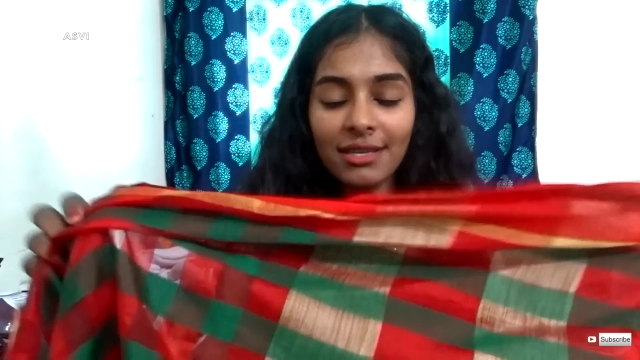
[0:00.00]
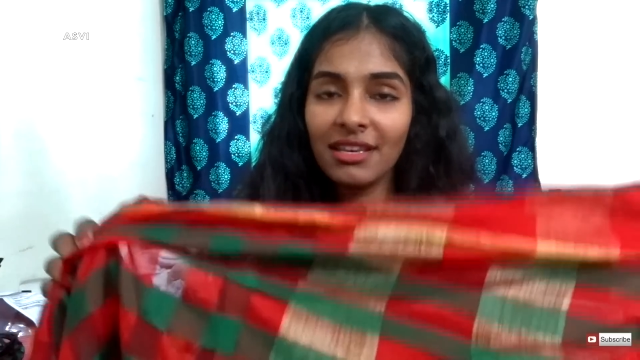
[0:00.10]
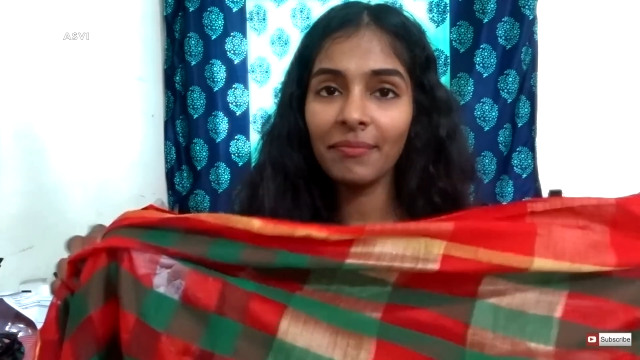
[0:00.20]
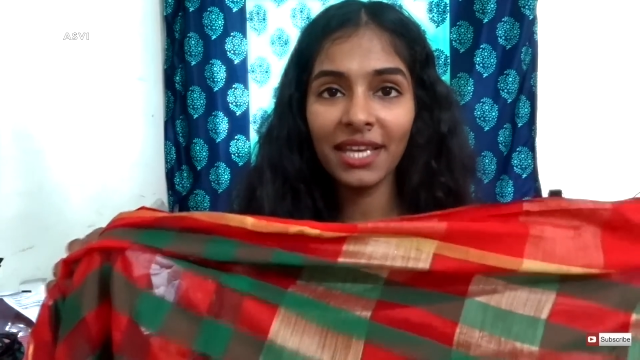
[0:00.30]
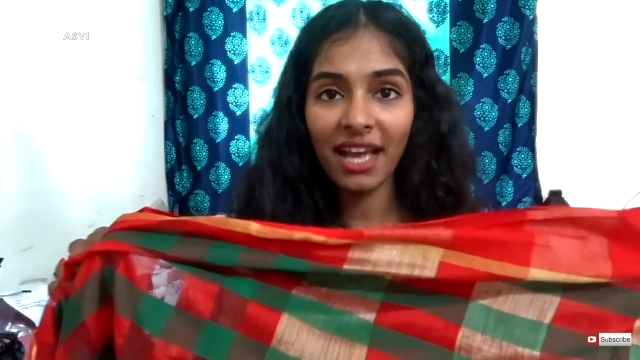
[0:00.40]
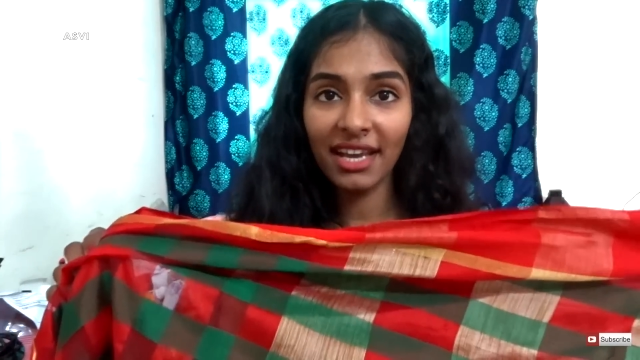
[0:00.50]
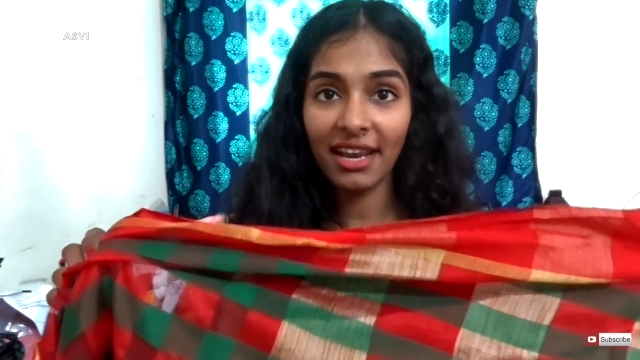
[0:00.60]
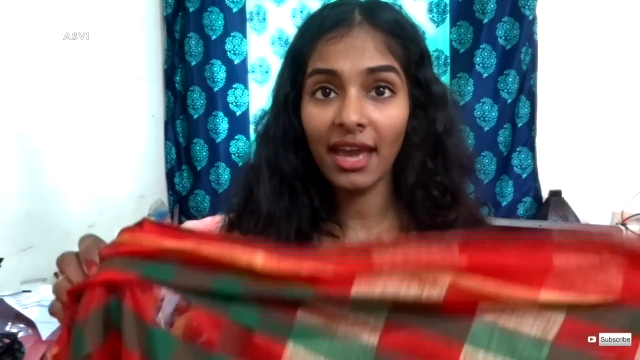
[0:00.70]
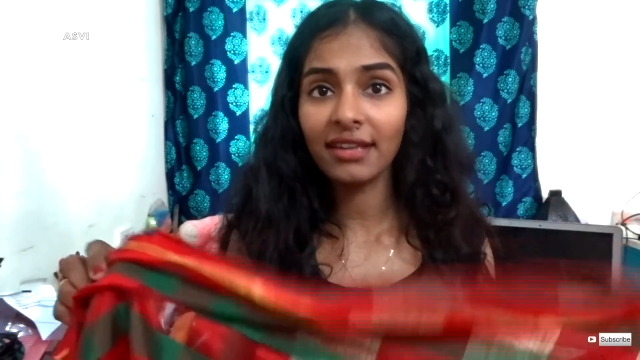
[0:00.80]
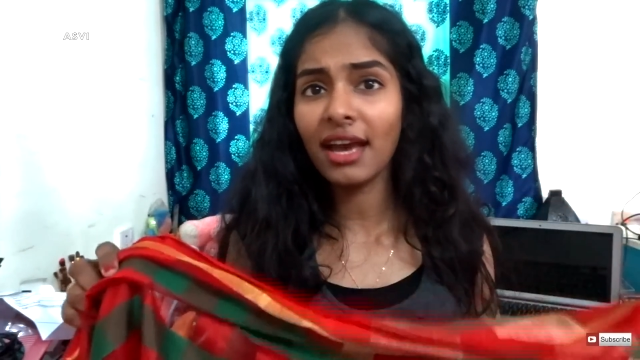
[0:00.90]
Something I
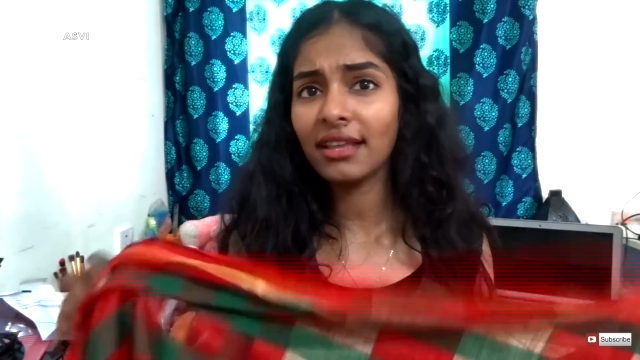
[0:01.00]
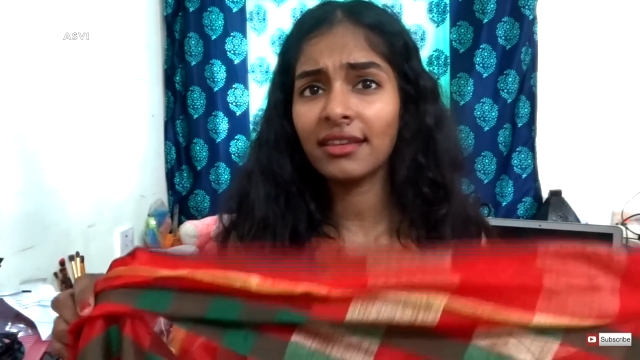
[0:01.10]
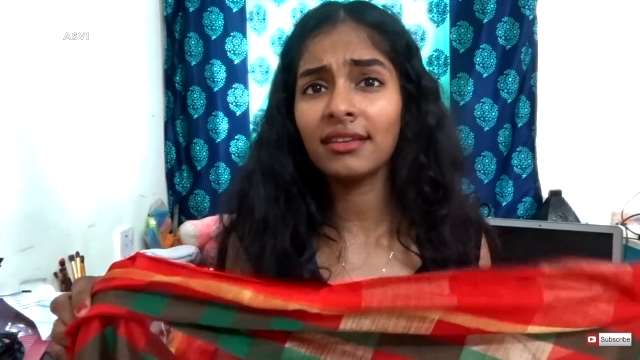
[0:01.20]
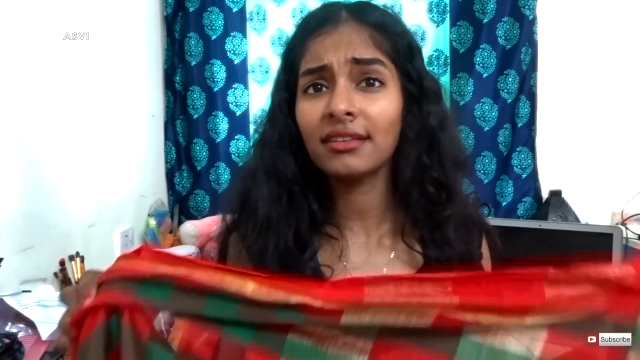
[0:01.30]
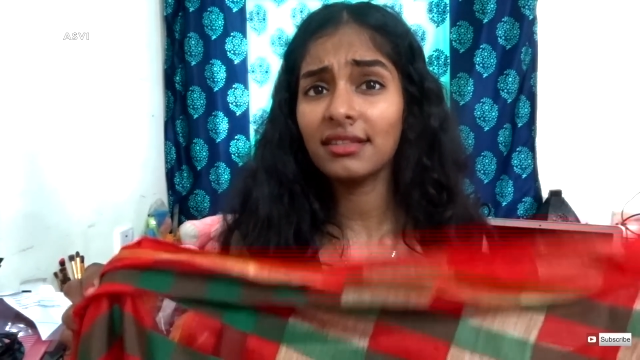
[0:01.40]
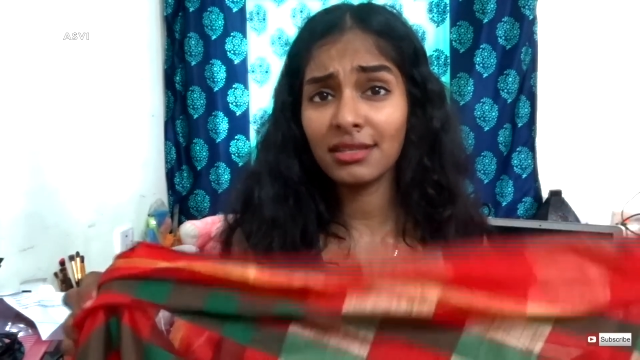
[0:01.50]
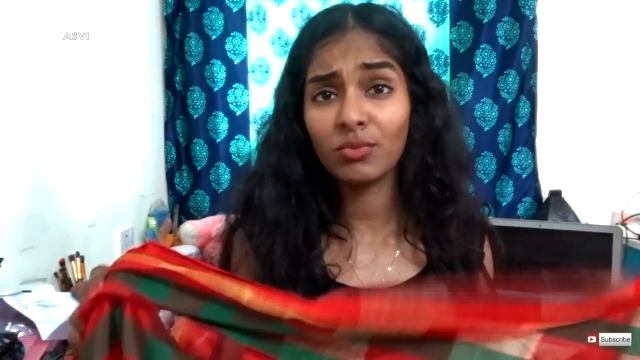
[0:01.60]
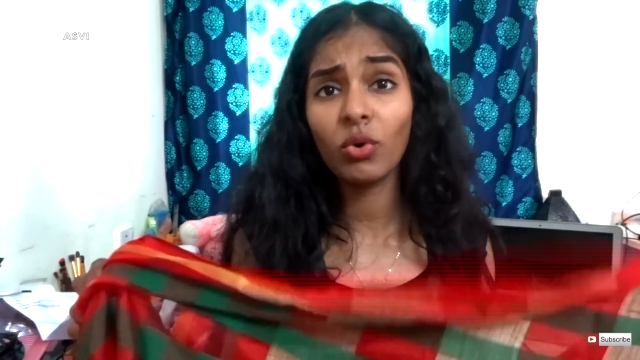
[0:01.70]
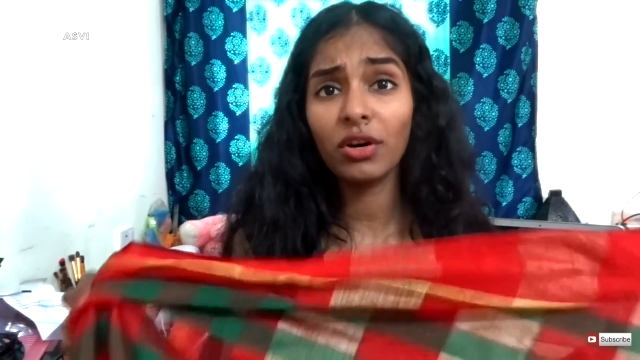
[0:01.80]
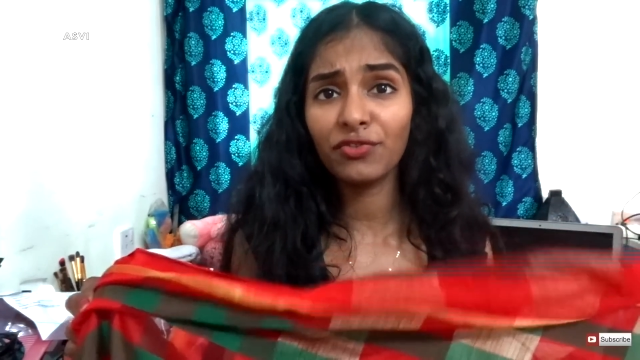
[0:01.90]
liked. I think this
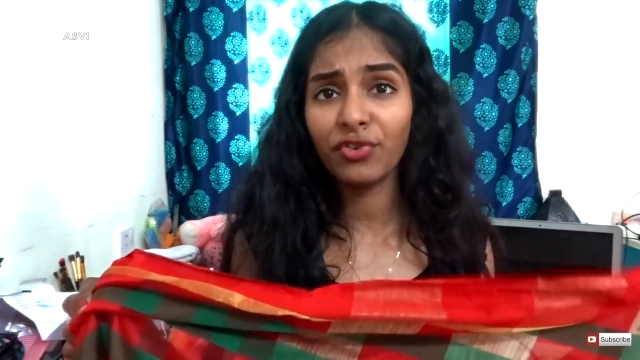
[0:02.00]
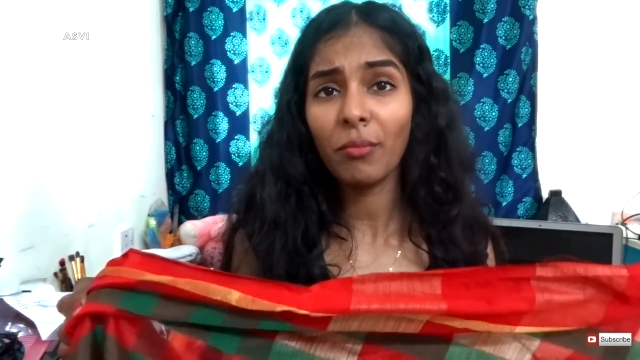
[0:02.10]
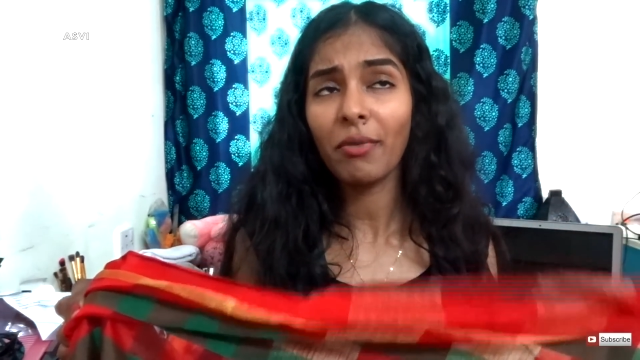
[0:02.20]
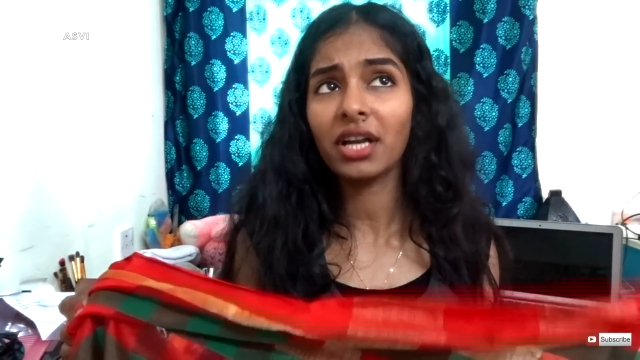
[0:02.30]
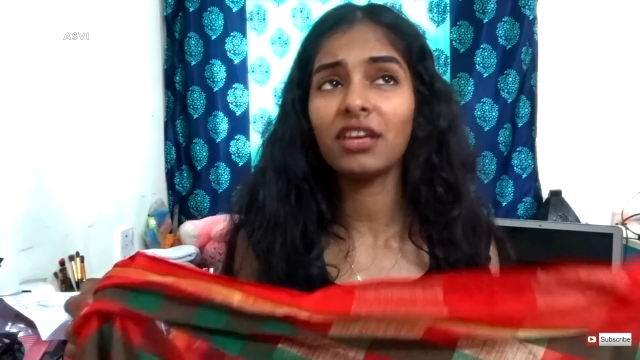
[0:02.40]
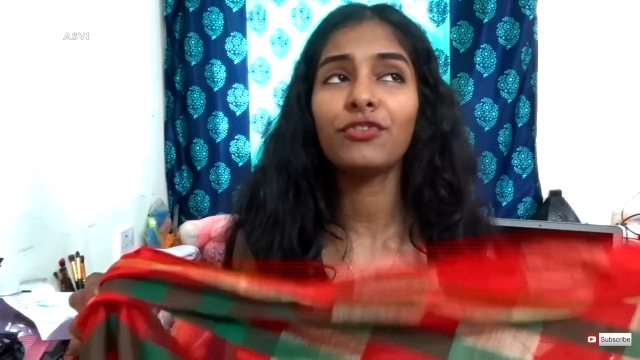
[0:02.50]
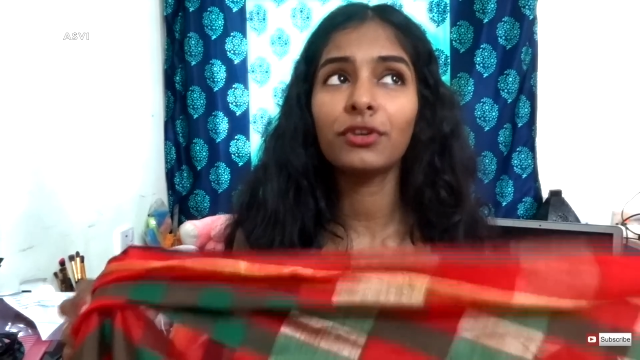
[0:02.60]
is worth for money.